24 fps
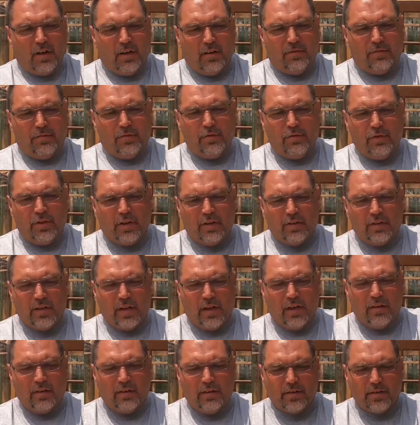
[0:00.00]
food
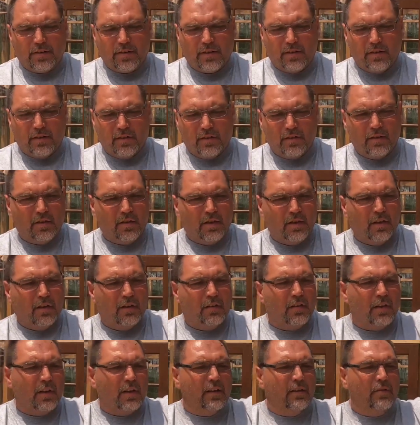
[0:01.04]
containers
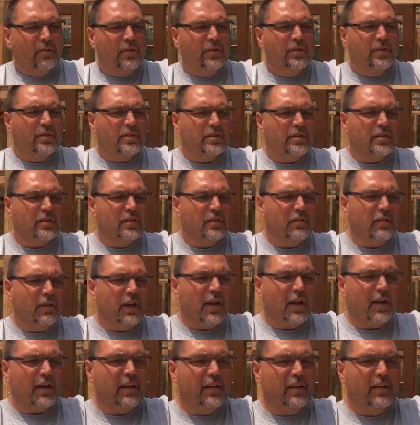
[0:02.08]
that you would just
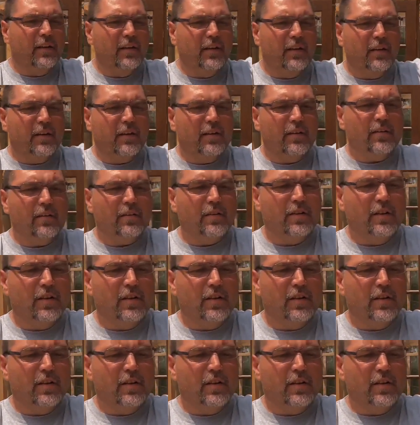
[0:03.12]
lock in here,